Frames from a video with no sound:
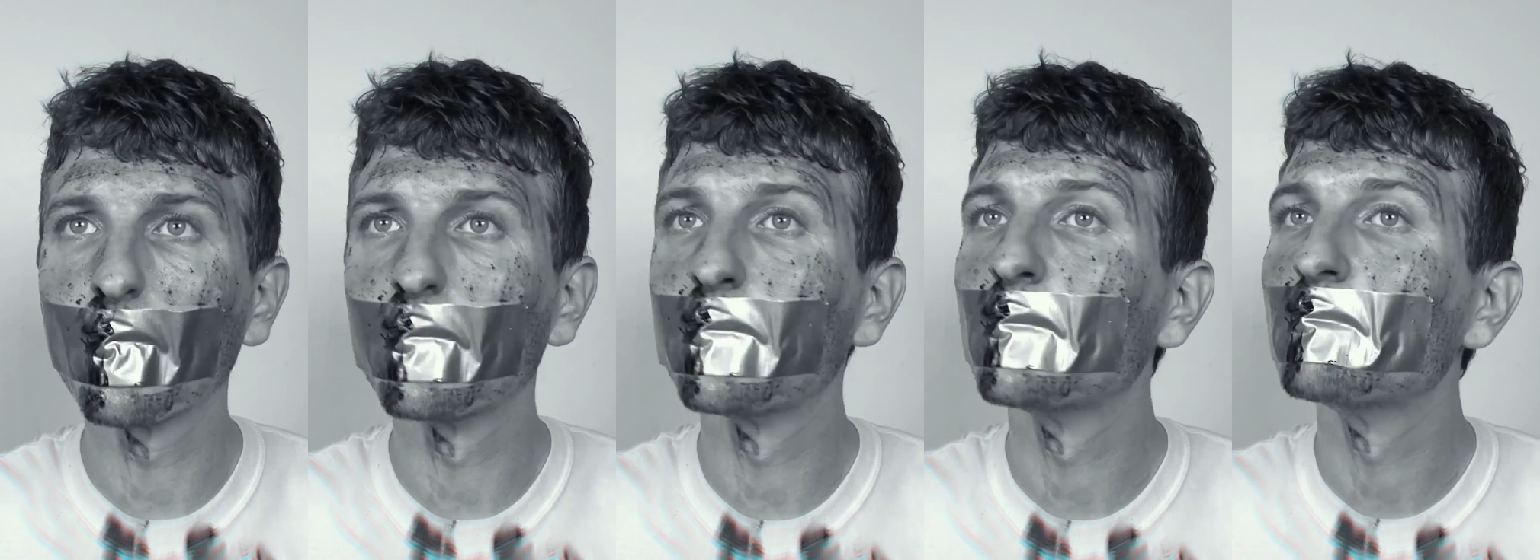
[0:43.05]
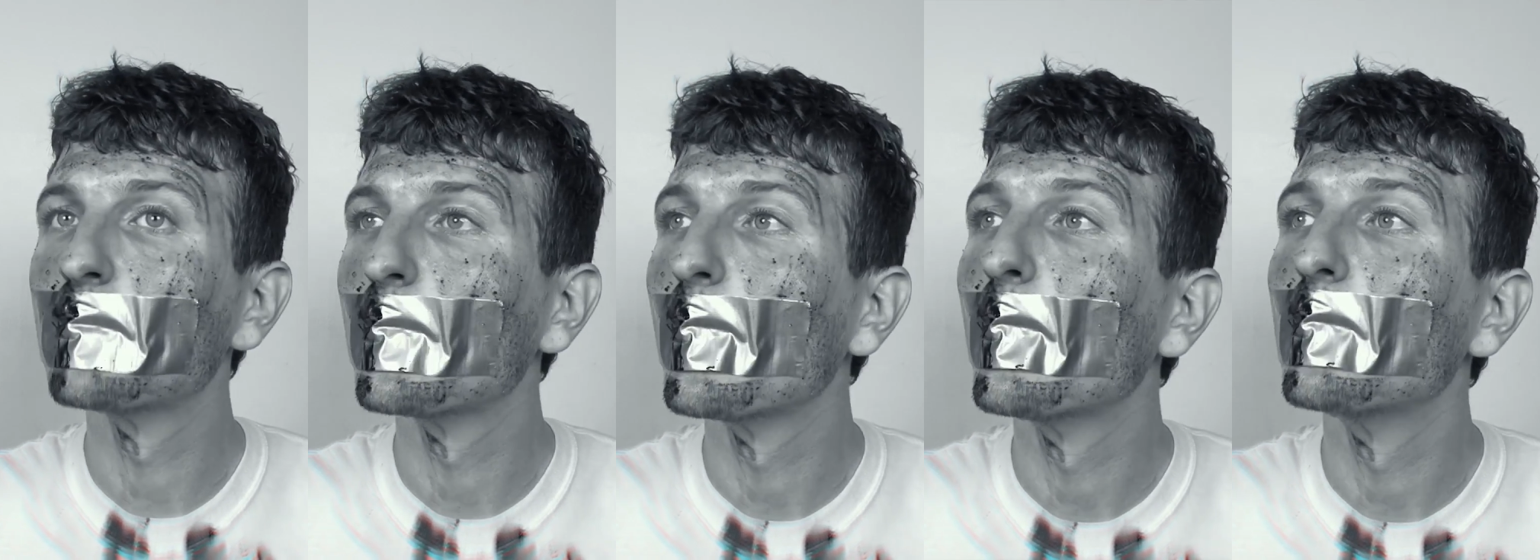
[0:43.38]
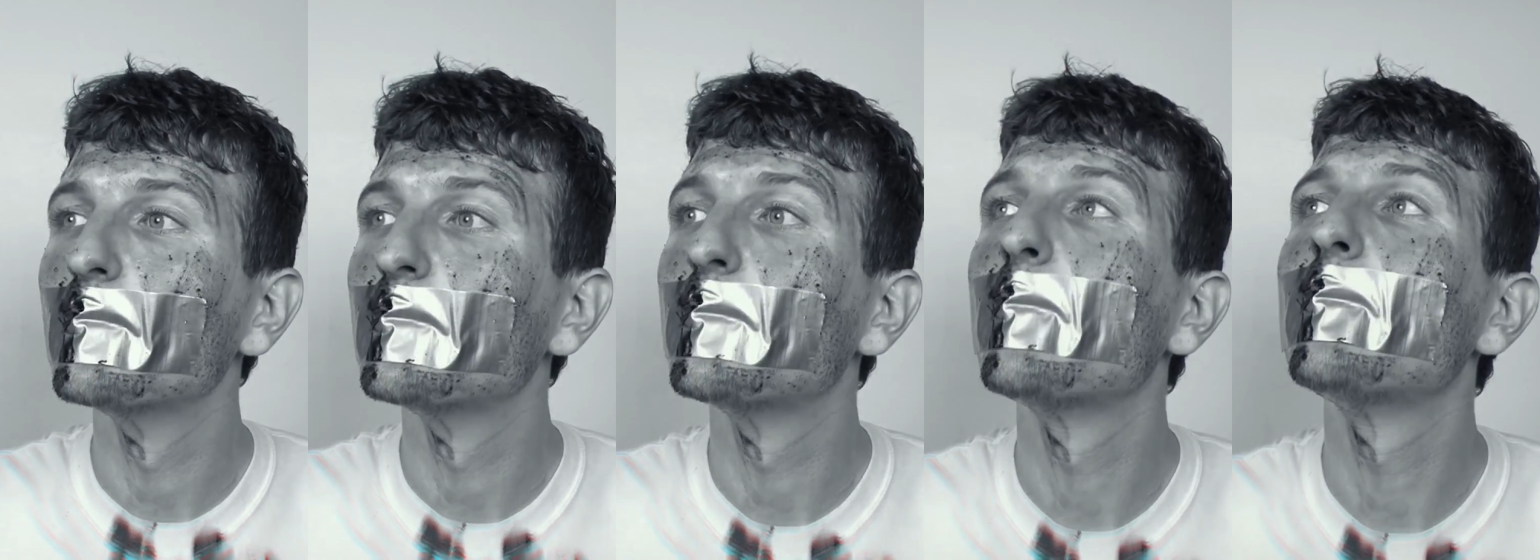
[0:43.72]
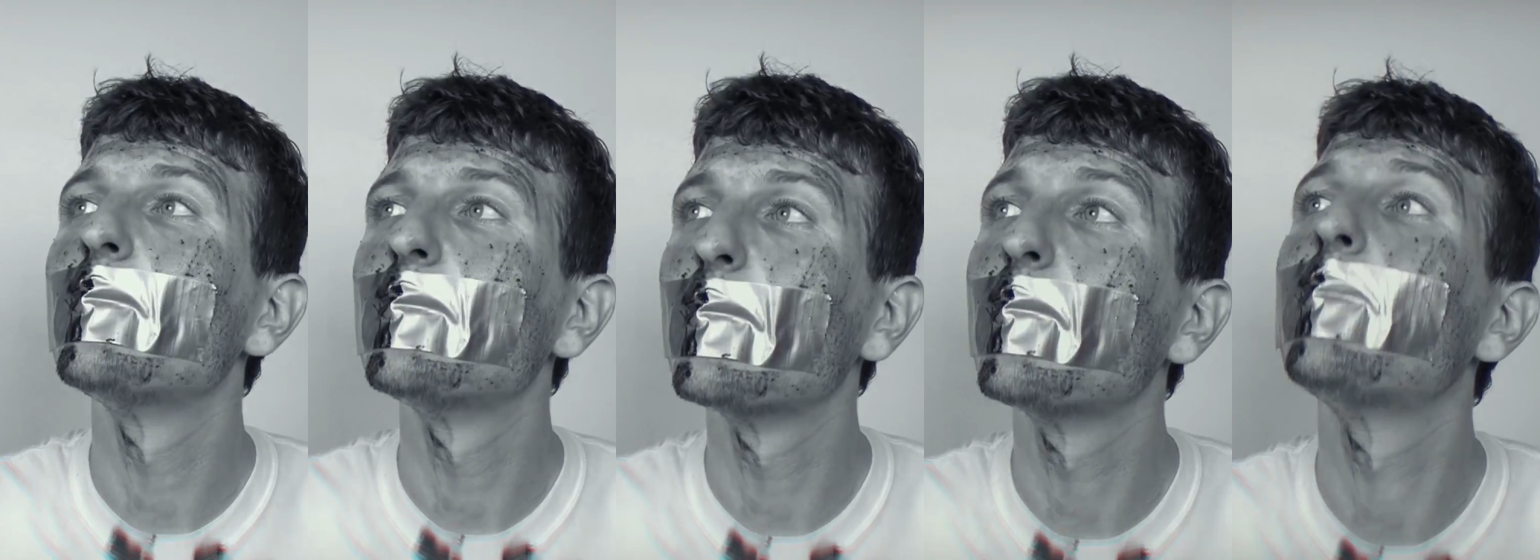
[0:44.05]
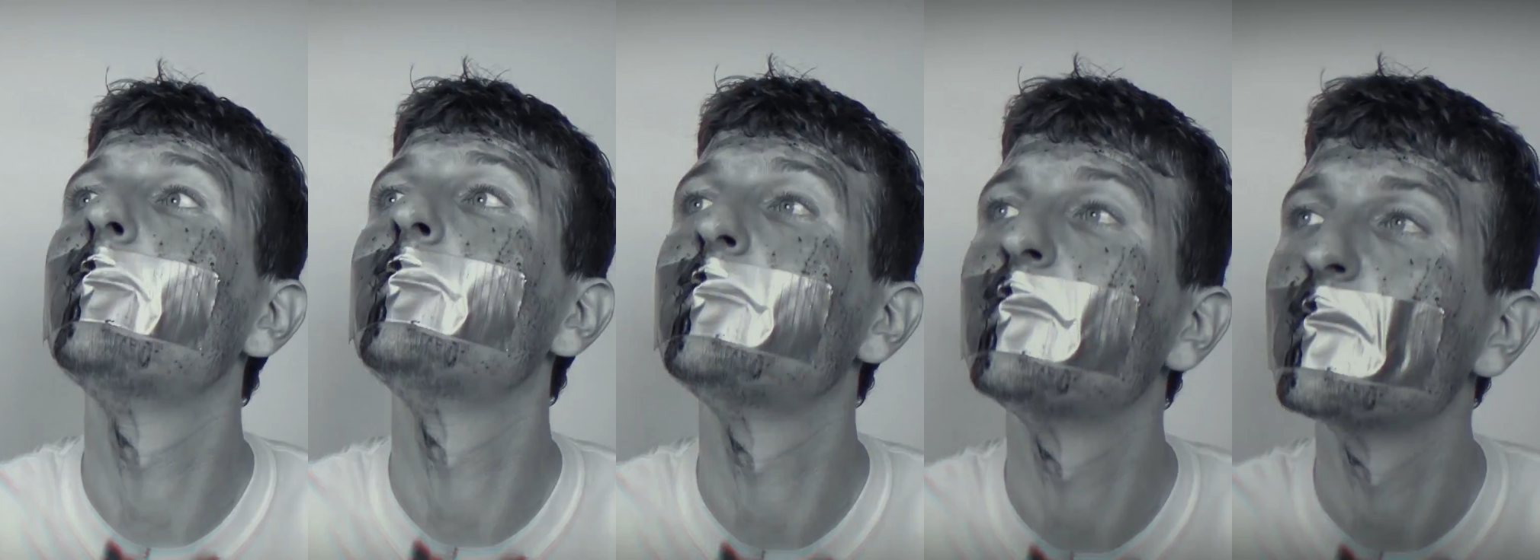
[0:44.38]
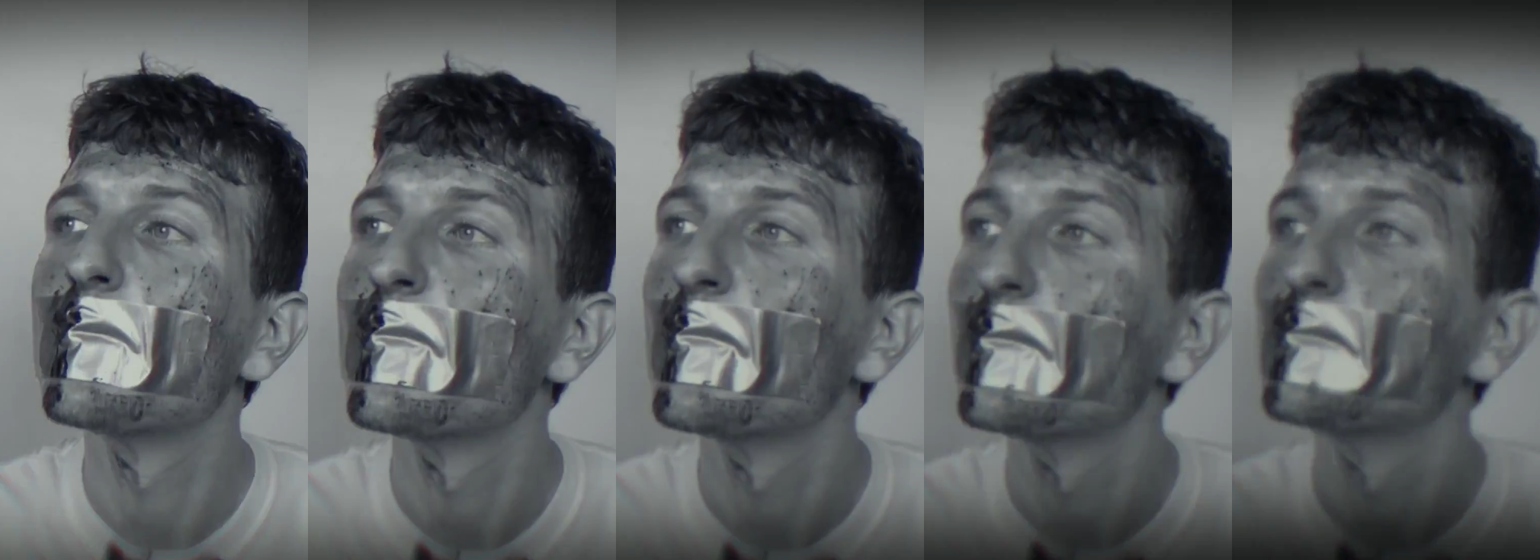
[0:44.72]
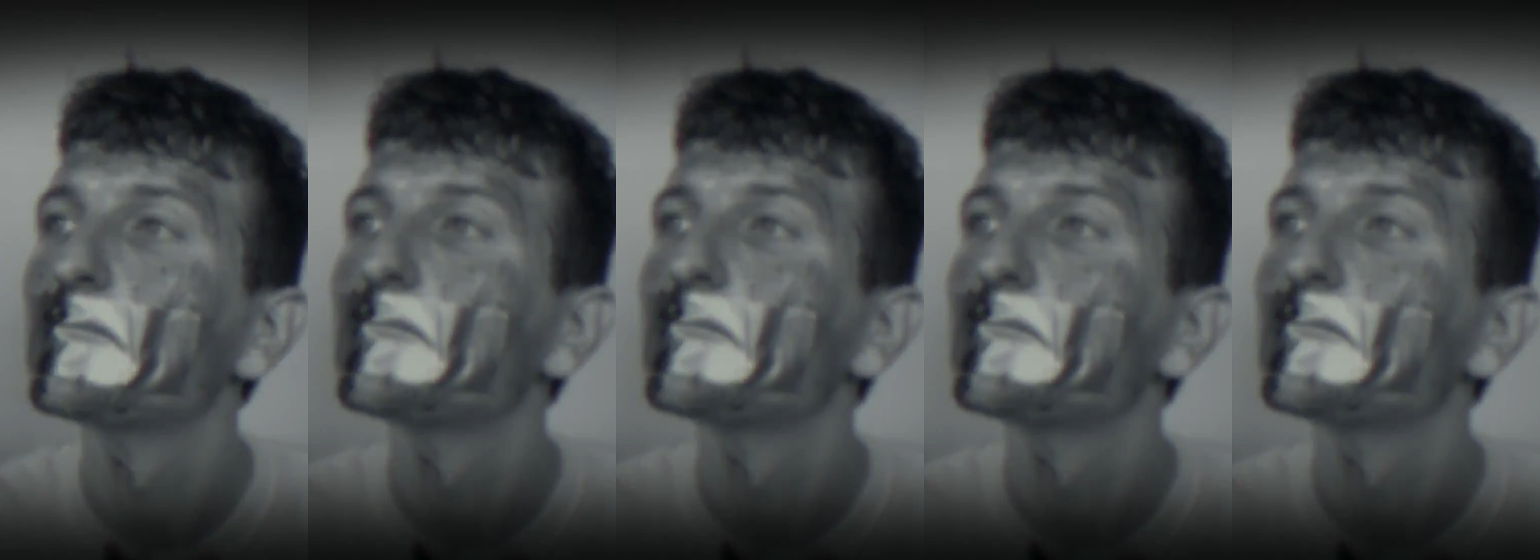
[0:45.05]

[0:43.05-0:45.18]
got worse because of my